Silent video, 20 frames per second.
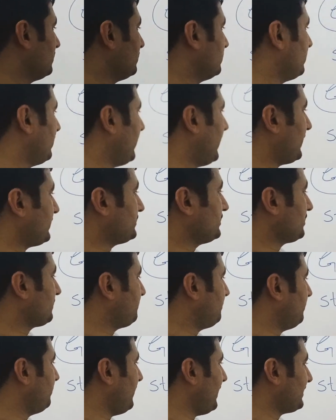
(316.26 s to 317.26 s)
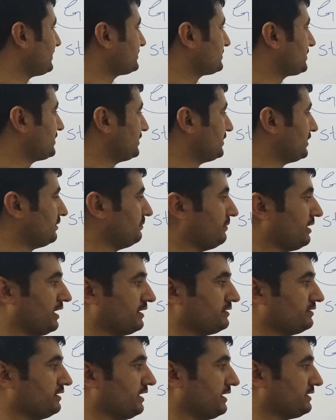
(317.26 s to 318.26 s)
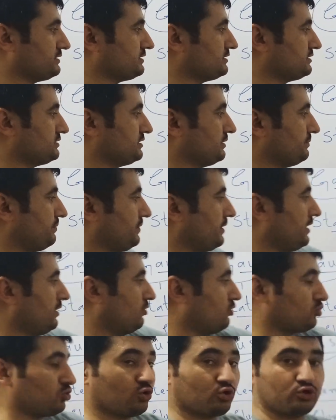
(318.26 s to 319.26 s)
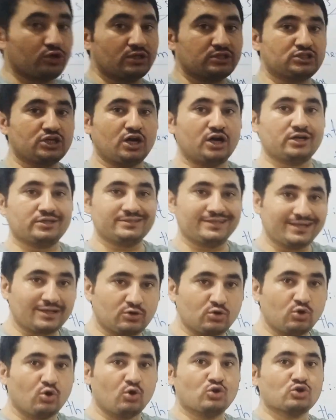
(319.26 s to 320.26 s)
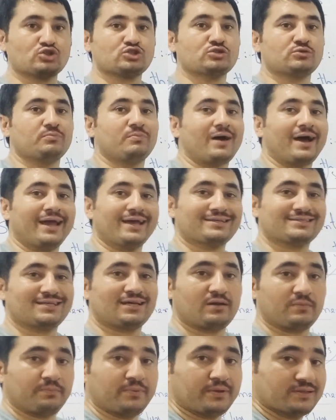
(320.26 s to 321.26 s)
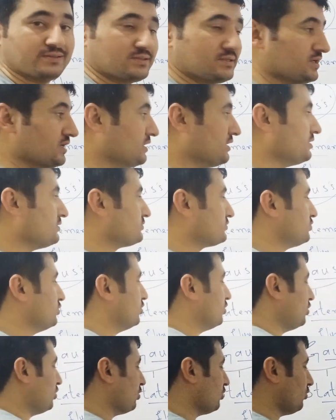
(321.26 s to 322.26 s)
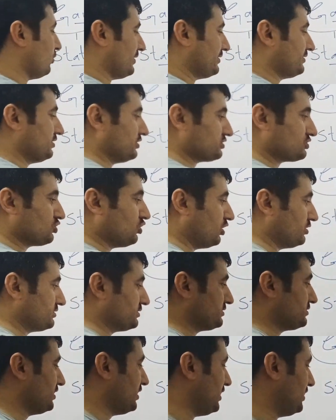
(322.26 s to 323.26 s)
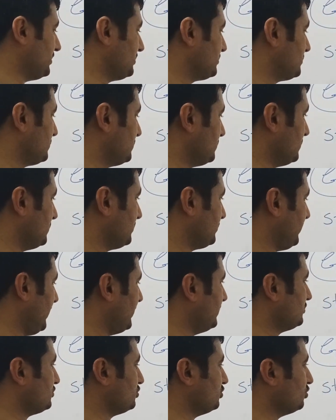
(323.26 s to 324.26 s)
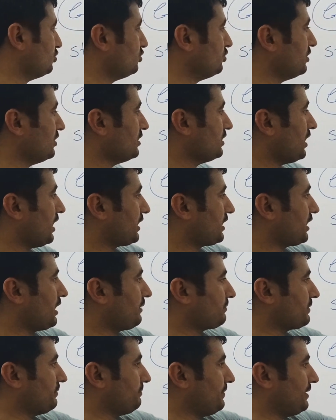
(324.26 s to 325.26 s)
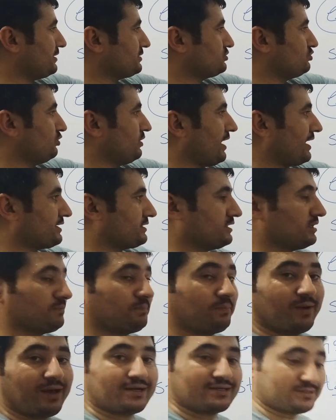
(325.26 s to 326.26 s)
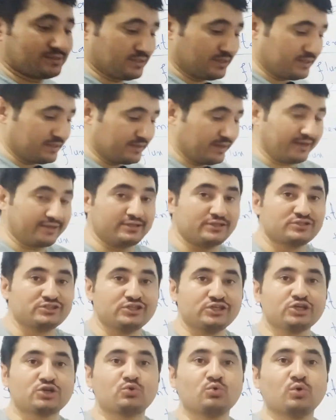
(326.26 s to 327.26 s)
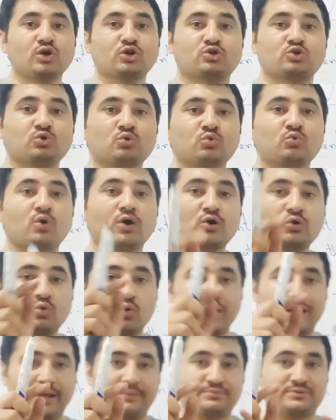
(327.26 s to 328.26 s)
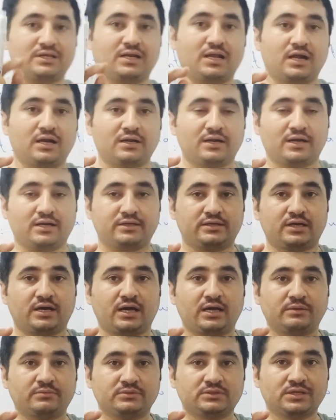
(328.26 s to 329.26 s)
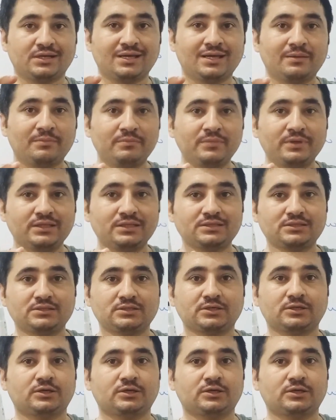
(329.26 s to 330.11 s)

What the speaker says: Electric flux ke darmiyan relationship hai aur total charge enclosed by a surface. So what does Gauss's law tells you, agar aapke paas jo electric flux hai, that is equal to 1 over epsilon naught times, means